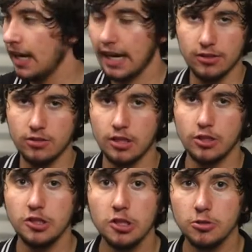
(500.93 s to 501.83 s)
and to
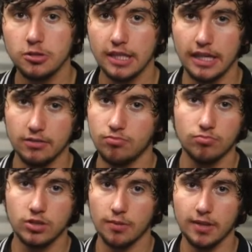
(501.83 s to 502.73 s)
use
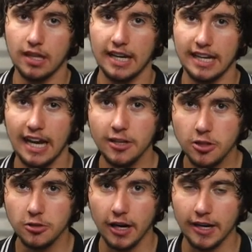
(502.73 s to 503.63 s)
than something like an
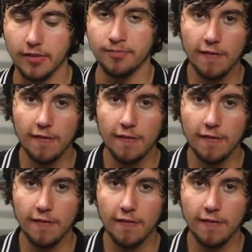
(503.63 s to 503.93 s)
angle grinder.